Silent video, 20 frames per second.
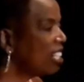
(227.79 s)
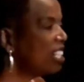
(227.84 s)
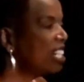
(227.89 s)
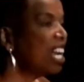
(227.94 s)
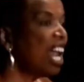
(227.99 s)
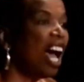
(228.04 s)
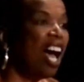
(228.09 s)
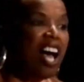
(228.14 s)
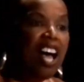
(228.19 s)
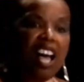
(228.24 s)

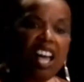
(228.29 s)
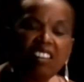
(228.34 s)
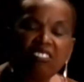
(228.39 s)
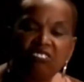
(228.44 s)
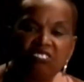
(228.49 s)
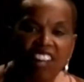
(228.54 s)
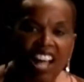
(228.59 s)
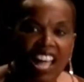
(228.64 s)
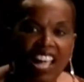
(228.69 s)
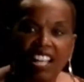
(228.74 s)

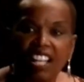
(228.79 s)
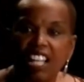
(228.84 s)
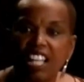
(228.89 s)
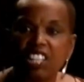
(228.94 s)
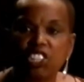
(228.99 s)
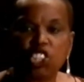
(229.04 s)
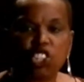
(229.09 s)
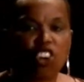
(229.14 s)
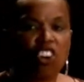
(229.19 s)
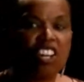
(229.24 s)

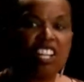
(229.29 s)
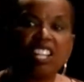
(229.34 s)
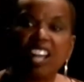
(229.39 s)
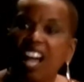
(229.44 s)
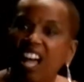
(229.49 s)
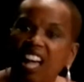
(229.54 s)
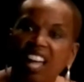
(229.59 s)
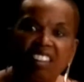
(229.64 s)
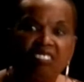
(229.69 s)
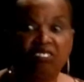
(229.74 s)
Non-violence or
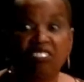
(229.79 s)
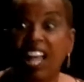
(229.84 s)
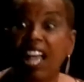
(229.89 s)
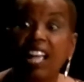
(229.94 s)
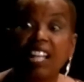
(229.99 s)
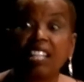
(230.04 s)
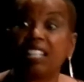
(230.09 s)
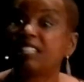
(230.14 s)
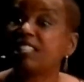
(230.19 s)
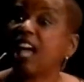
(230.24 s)

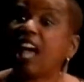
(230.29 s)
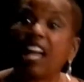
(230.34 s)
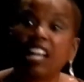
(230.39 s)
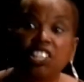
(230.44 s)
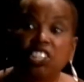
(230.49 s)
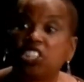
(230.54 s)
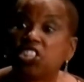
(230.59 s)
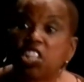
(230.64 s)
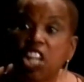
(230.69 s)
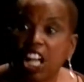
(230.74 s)
non-violence,
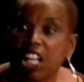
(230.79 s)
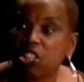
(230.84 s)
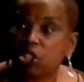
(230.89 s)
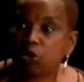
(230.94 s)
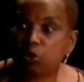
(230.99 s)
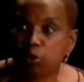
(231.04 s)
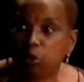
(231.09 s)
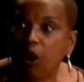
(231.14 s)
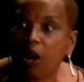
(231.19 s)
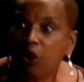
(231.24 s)
I
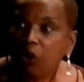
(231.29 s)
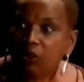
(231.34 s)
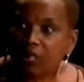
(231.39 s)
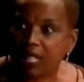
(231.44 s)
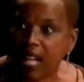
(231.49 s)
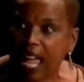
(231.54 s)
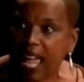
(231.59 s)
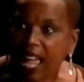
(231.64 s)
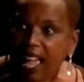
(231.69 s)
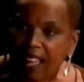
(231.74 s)
just
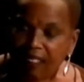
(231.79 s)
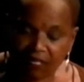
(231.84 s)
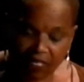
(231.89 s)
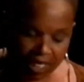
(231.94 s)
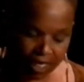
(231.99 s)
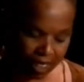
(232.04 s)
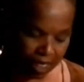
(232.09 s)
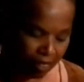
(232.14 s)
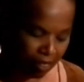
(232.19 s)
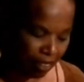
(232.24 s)
won't have it.
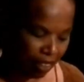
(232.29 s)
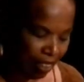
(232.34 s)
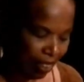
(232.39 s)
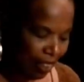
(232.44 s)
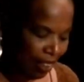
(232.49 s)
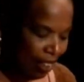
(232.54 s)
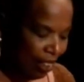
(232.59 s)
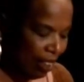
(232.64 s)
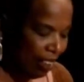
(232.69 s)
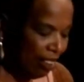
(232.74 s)

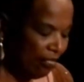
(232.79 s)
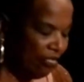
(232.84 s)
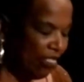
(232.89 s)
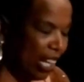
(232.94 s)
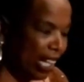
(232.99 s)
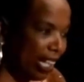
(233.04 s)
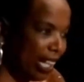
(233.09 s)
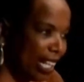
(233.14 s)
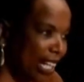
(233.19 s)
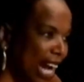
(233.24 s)

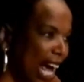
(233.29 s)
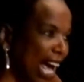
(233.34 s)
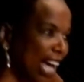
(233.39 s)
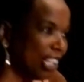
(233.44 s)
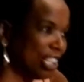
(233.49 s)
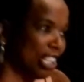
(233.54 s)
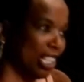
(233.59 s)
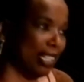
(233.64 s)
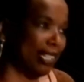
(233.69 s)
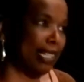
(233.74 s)
Vicki and I
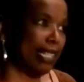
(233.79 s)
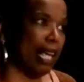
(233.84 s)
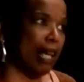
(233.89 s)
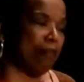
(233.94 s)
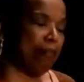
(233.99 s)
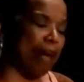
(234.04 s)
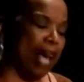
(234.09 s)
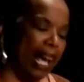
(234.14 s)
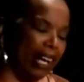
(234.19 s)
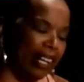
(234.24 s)
just
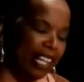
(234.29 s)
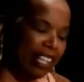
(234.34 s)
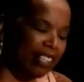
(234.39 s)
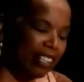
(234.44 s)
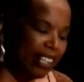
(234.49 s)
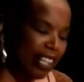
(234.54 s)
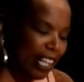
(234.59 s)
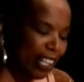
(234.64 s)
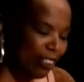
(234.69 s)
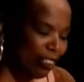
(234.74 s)
sat back and
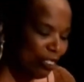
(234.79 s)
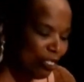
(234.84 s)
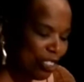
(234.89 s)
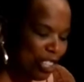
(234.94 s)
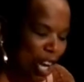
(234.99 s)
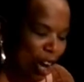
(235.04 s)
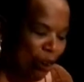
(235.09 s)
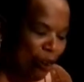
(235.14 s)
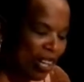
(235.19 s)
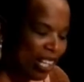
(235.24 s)
giggled,
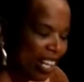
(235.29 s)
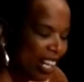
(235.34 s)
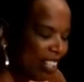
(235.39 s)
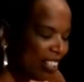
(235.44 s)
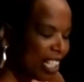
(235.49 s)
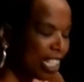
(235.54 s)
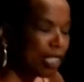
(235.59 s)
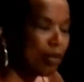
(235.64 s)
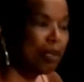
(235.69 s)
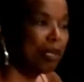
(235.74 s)
knowing
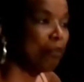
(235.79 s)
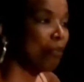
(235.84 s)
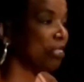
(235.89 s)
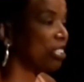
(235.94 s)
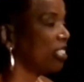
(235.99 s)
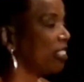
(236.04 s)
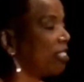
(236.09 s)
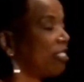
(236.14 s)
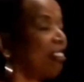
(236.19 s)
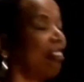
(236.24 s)
these people
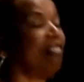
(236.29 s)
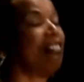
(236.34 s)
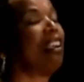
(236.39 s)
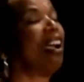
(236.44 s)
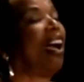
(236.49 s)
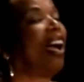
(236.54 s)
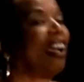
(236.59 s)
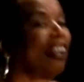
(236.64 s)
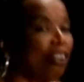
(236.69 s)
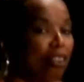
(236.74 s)
just don't know
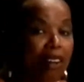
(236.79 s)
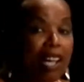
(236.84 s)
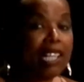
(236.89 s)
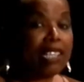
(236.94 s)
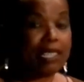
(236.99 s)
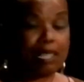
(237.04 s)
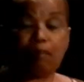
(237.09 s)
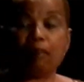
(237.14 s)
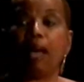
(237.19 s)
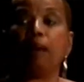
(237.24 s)
how
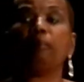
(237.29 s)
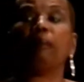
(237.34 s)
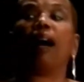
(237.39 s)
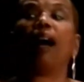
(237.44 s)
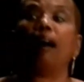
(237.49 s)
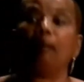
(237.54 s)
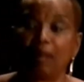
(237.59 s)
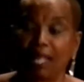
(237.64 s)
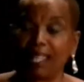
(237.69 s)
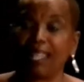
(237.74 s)
crazy my
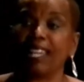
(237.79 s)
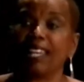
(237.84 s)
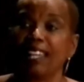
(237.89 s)
mom is.